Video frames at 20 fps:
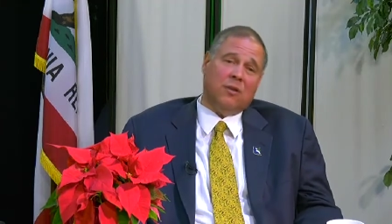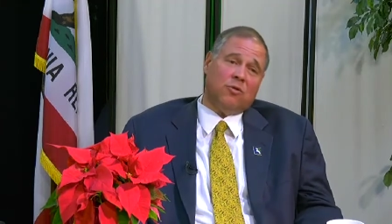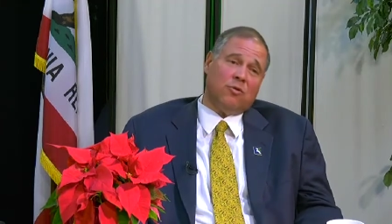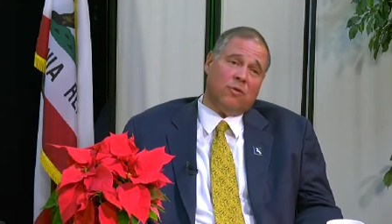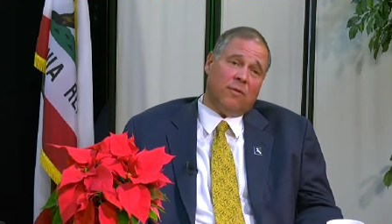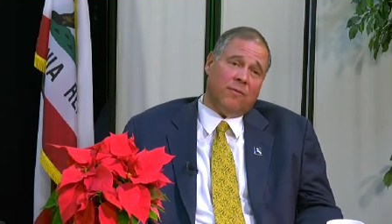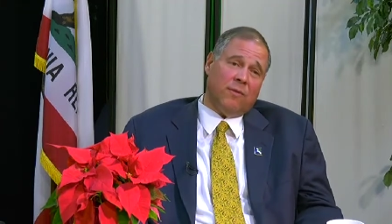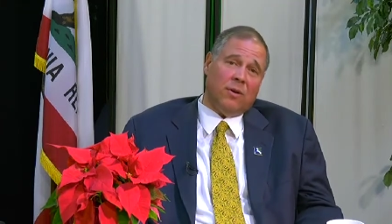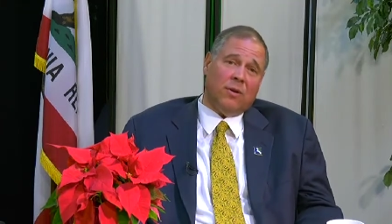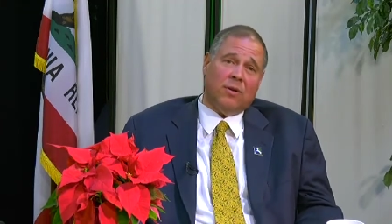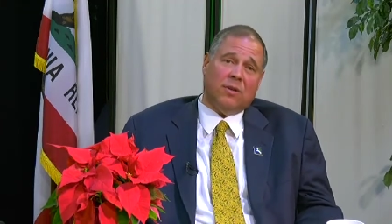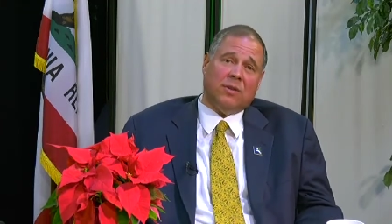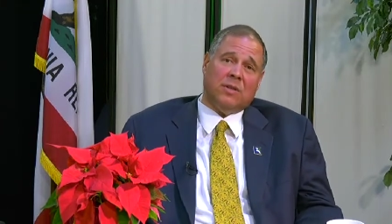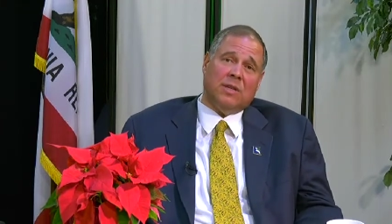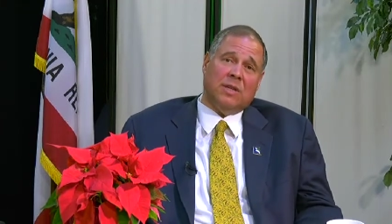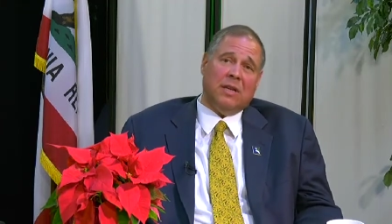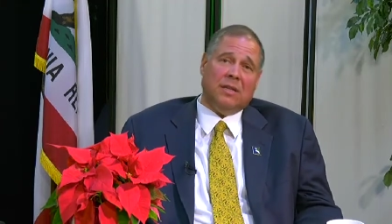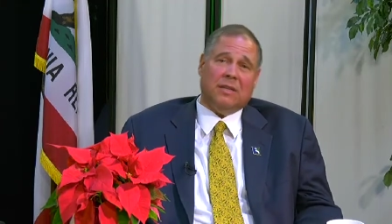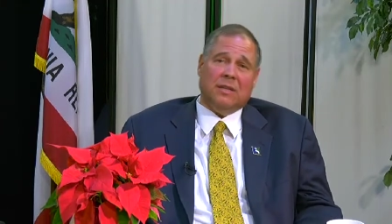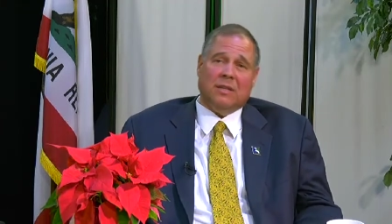and traverse
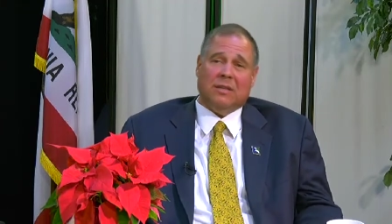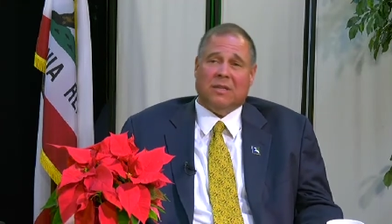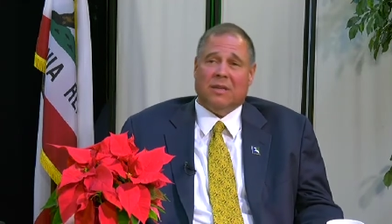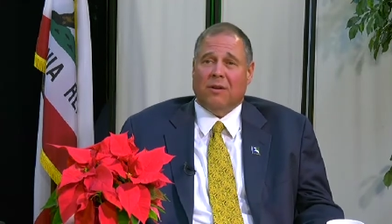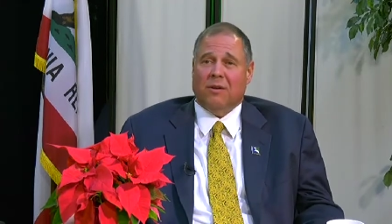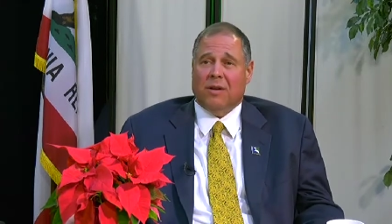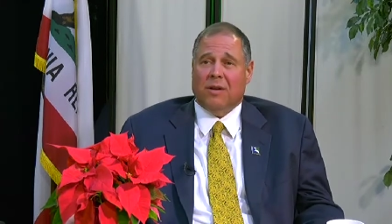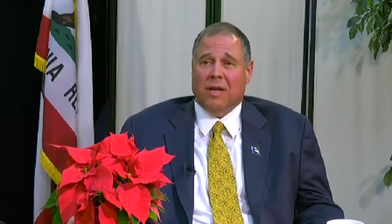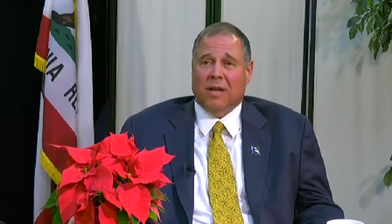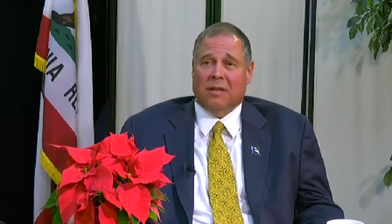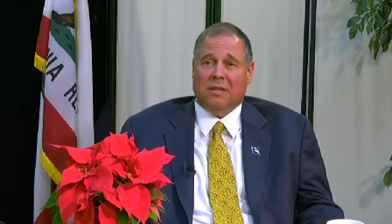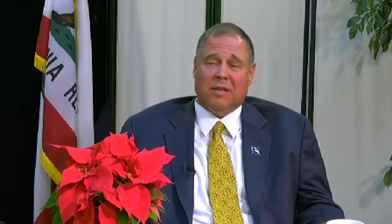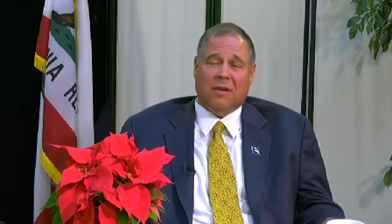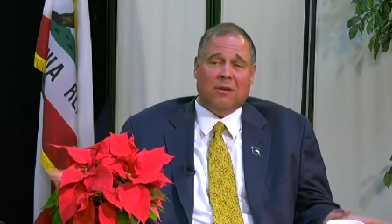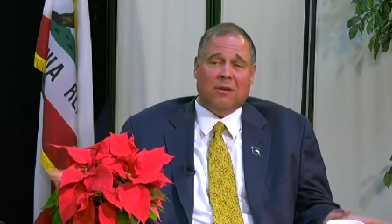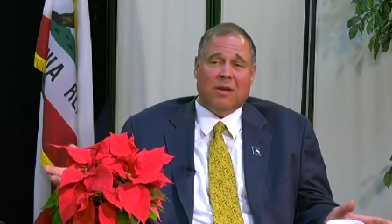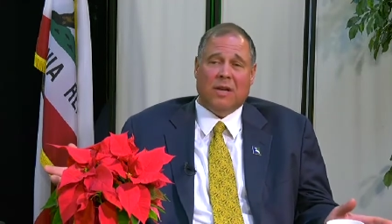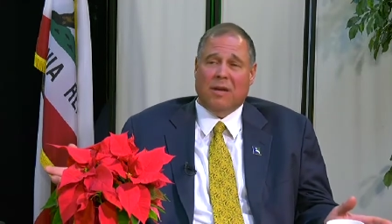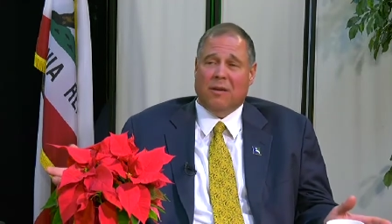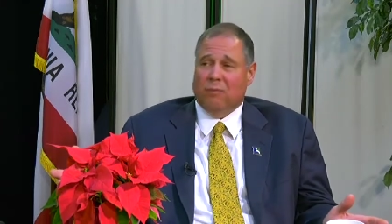and get to Terranea?
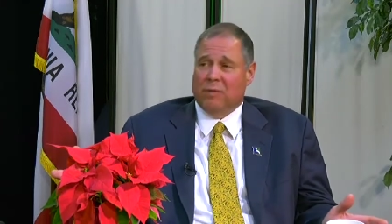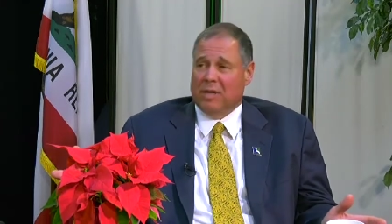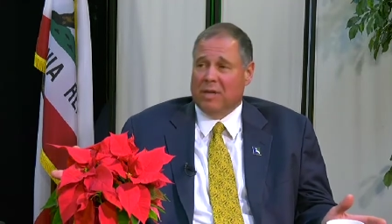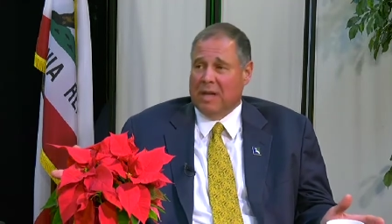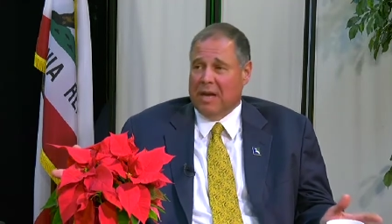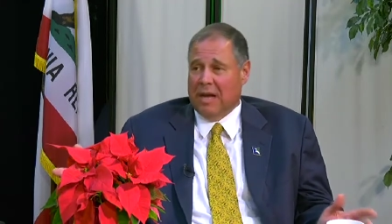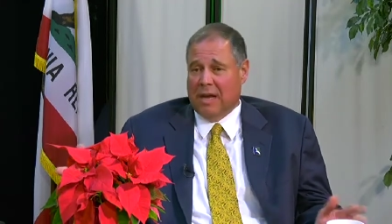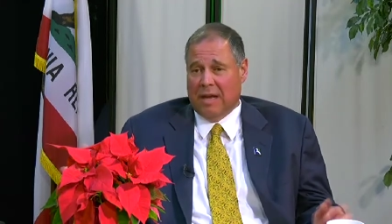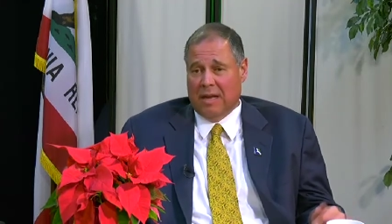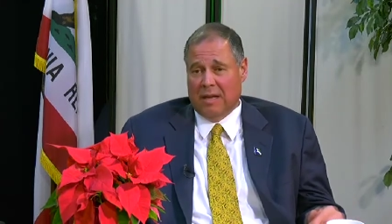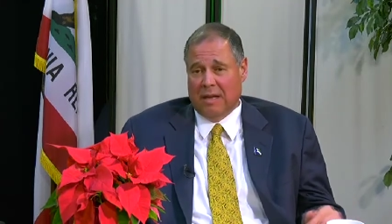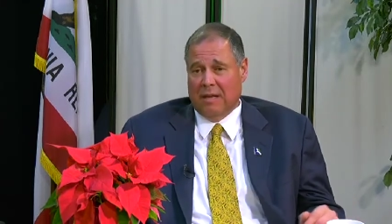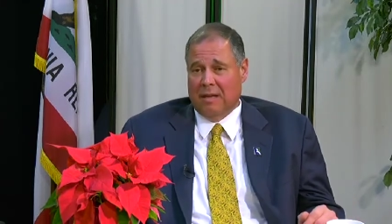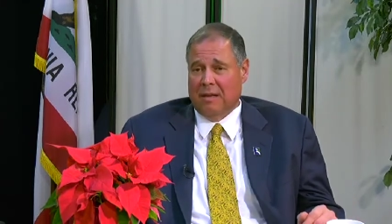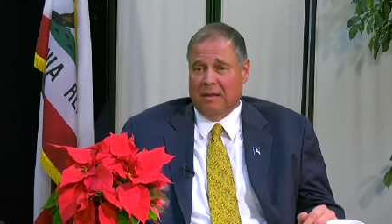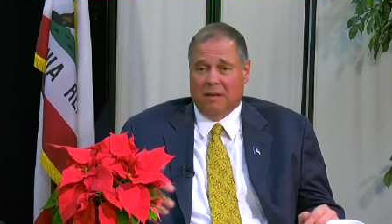Terranea would die.